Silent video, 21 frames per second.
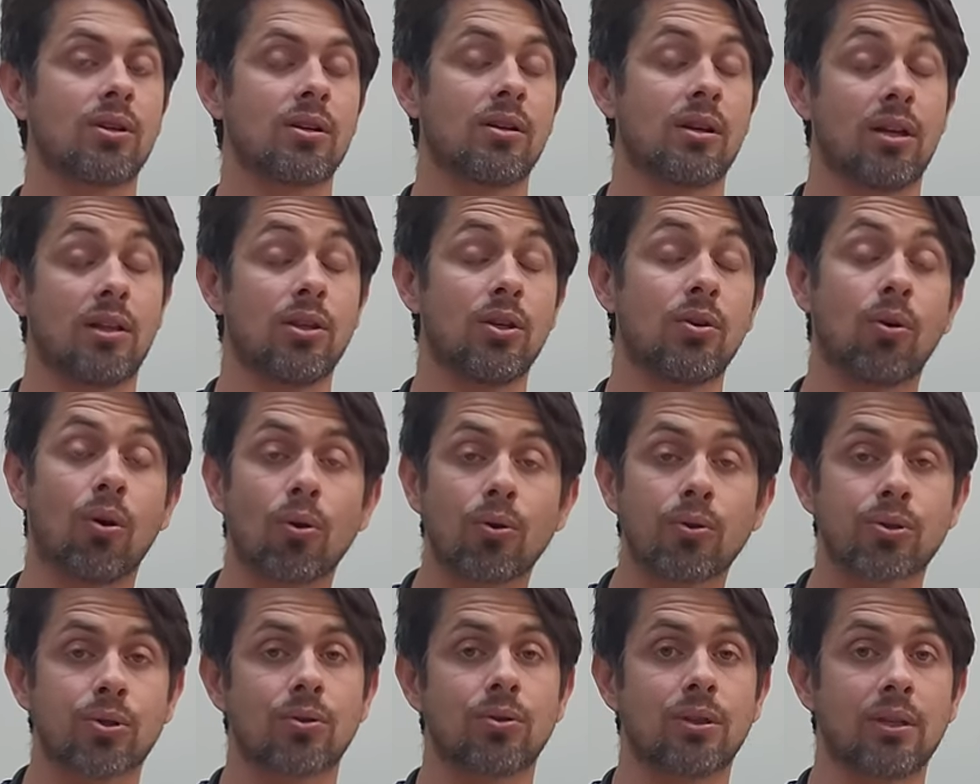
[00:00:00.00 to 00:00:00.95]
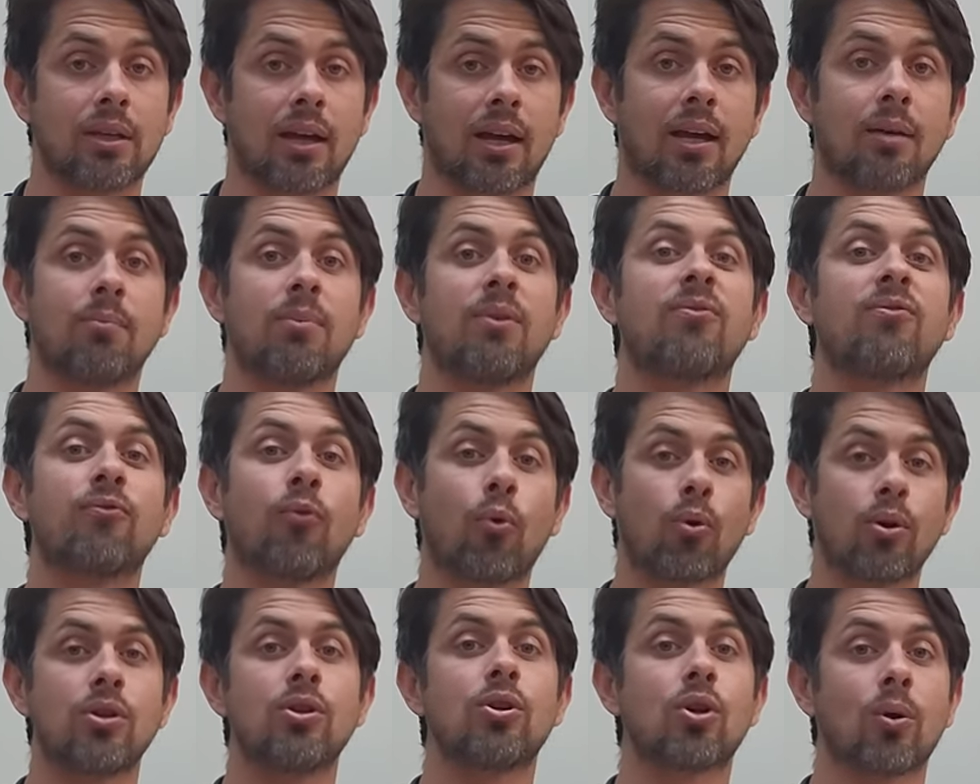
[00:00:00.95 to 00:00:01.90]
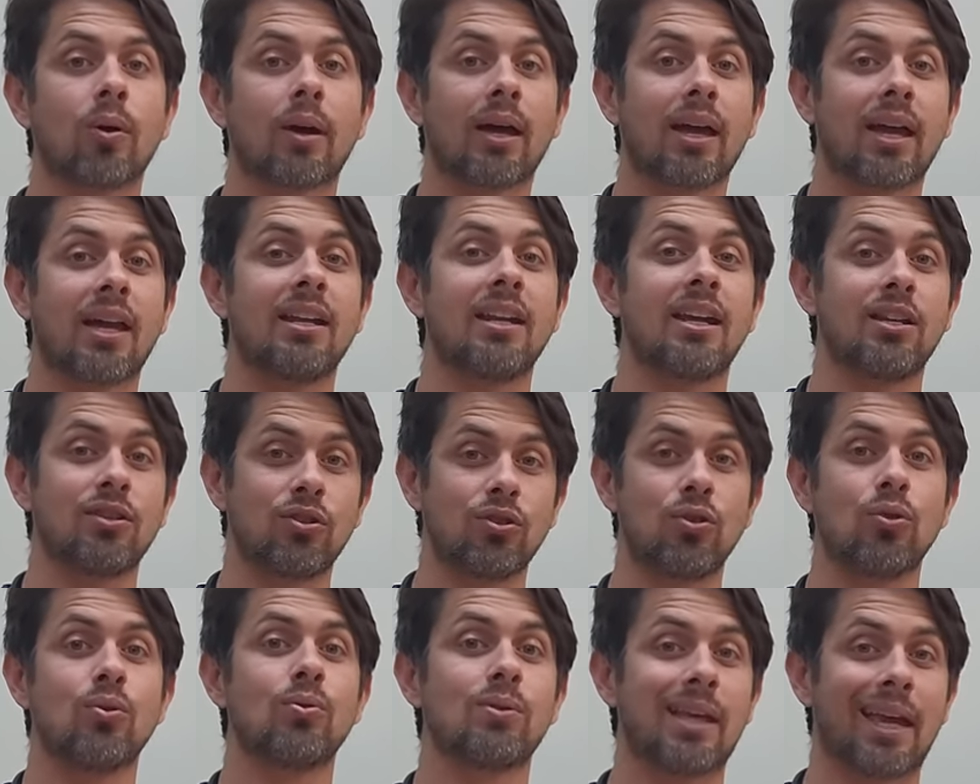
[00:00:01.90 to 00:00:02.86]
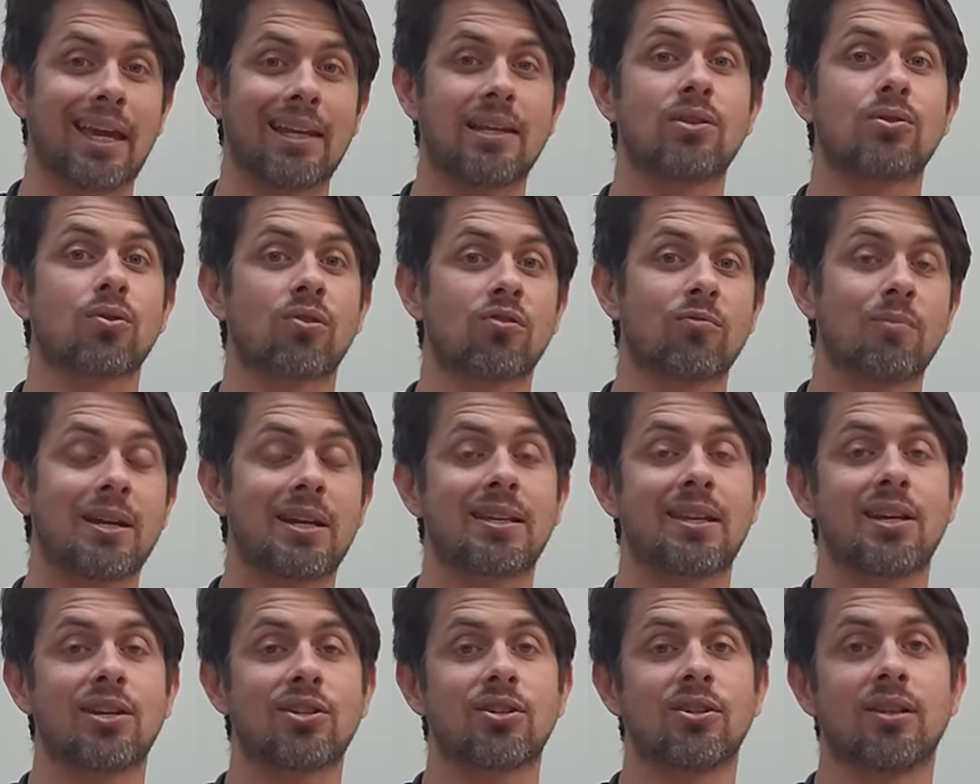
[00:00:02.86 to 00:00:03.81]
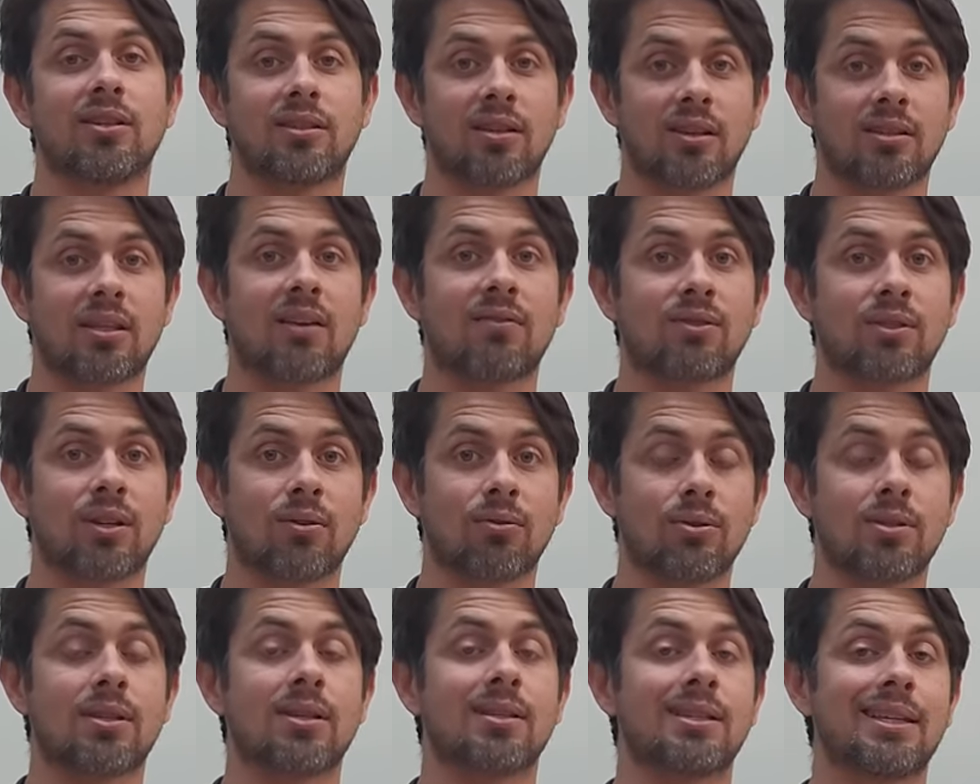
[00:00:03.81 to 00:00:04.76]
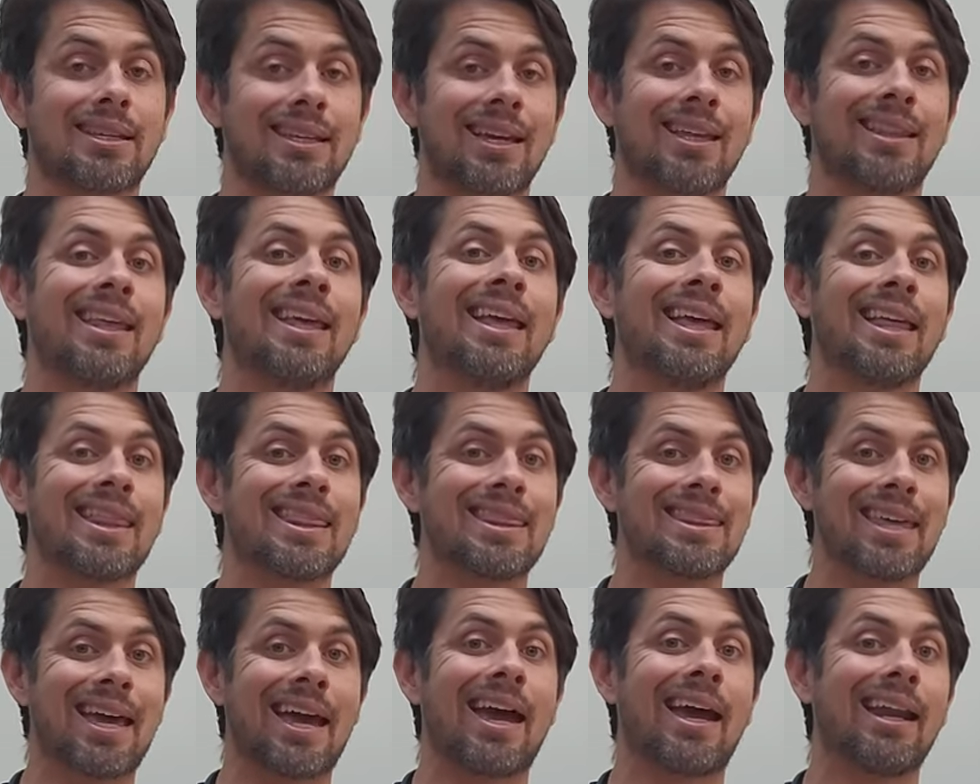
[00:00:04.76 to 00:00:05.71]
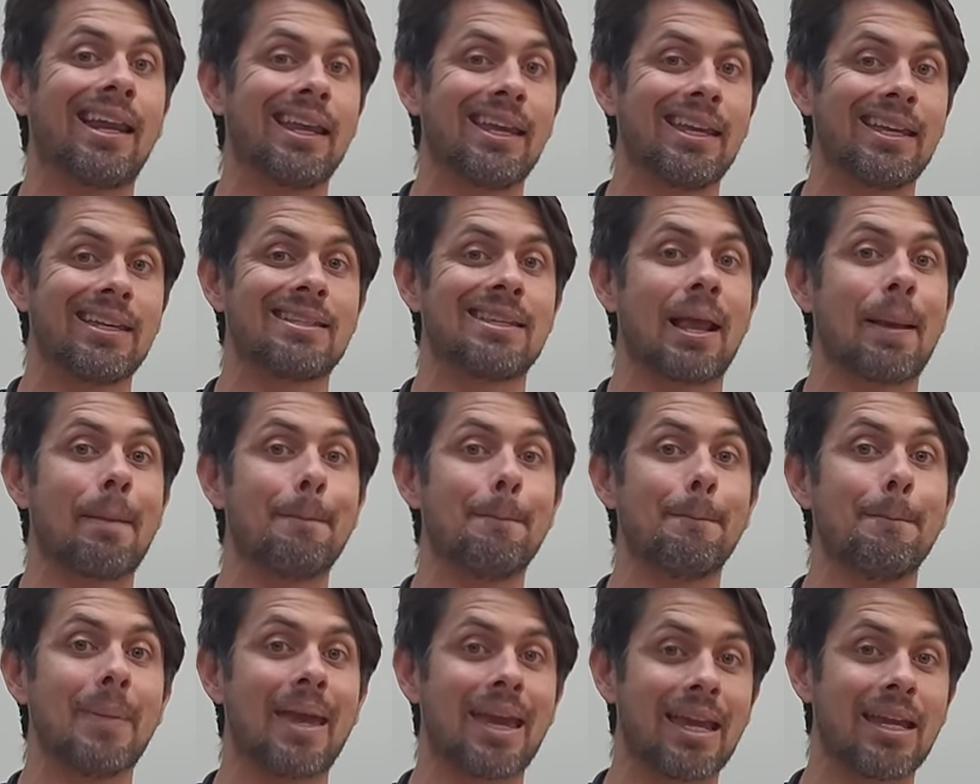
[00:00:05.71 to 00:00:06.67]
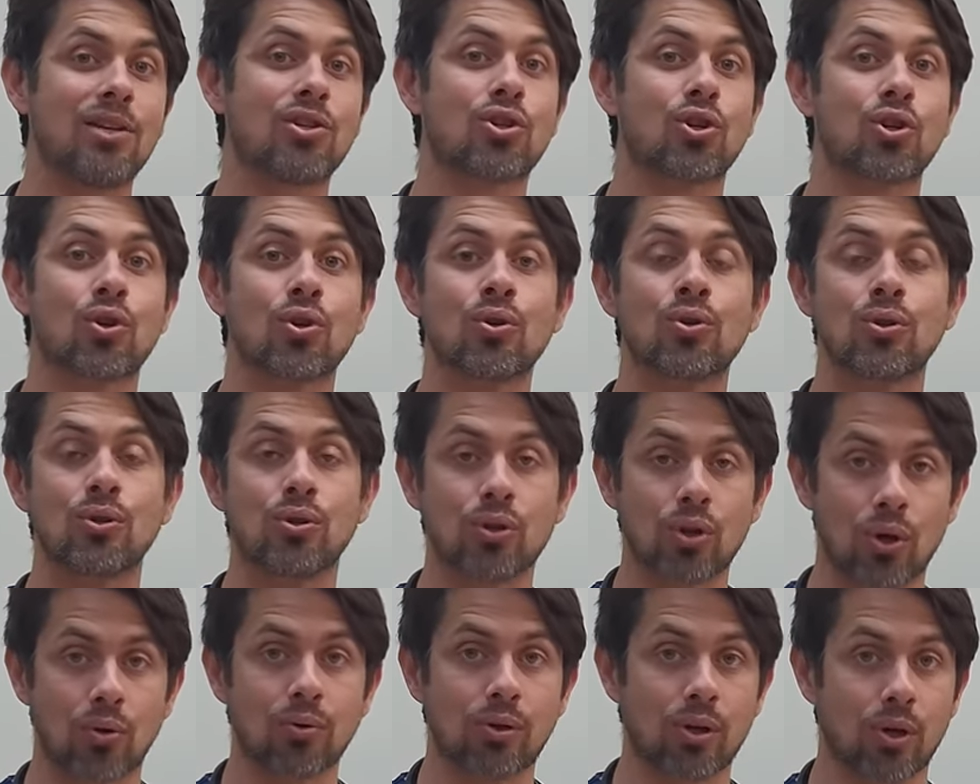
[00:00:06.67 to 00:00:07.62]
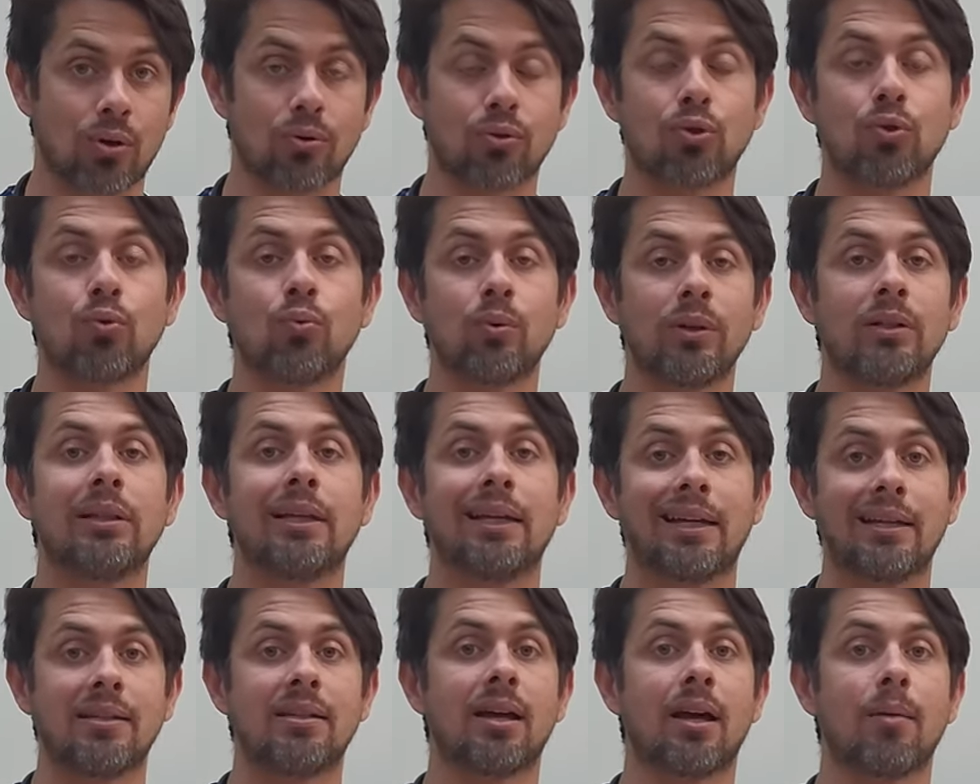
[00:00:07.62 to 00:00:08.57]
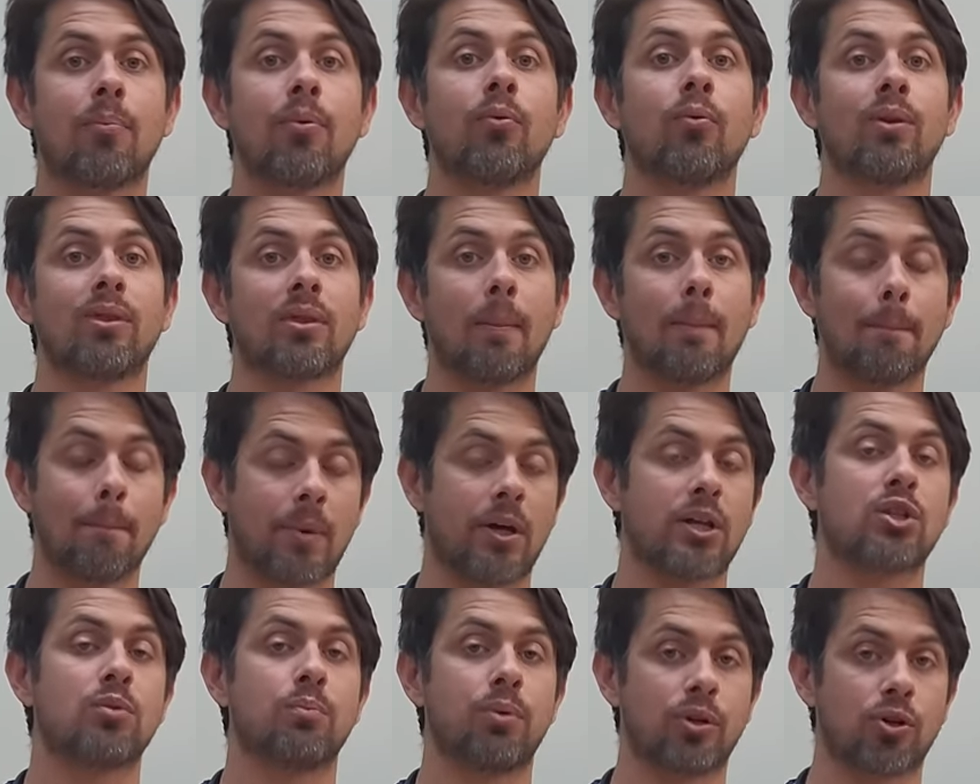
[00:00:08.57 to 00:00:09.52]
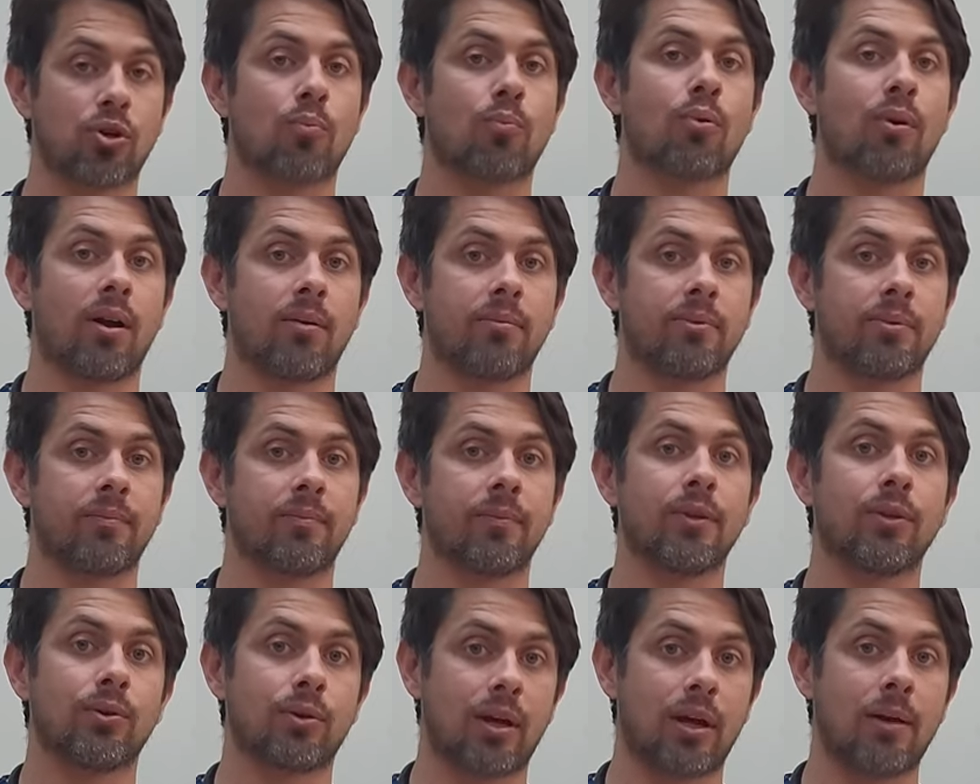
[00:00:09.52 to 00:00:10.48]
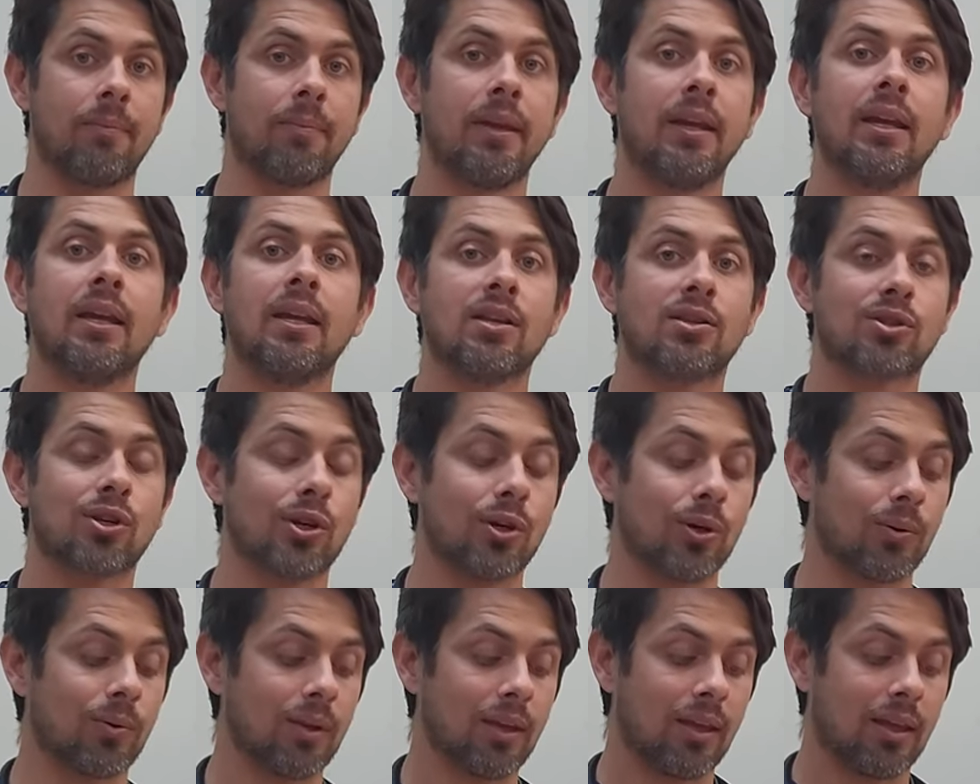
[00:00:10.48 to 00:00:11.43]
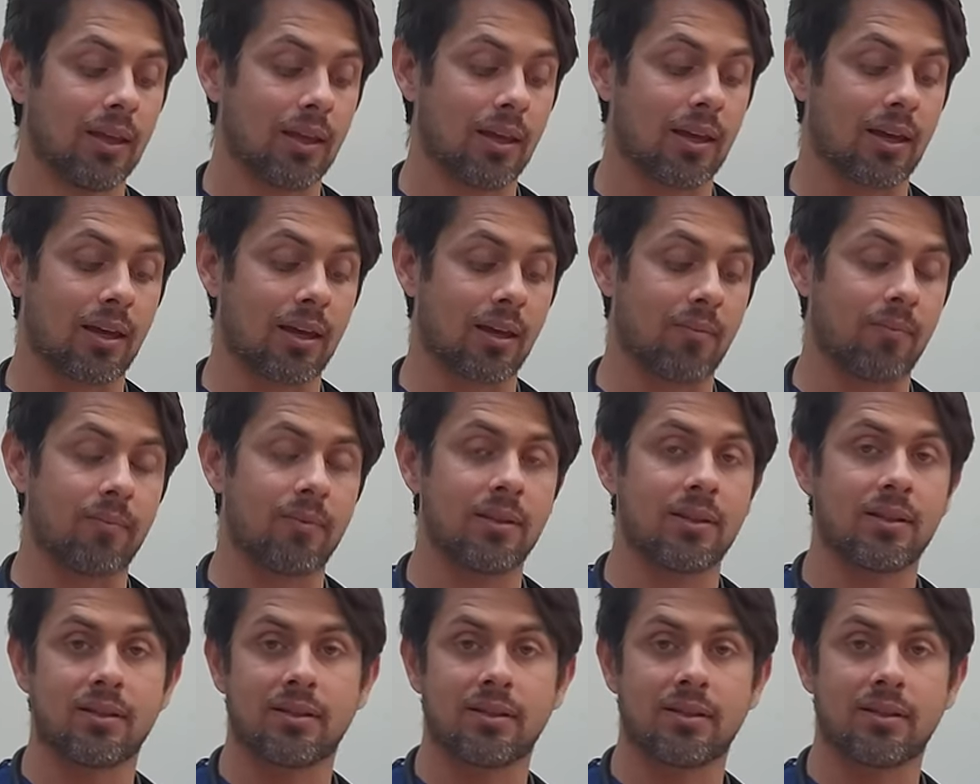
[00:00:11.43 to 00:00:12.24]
or uh, no ulcer in the eye before you go ahead and use any sort of medication that does have steroids, because again, that is a major no-no. You will end up with a much bigger problem. Okay, so. Um,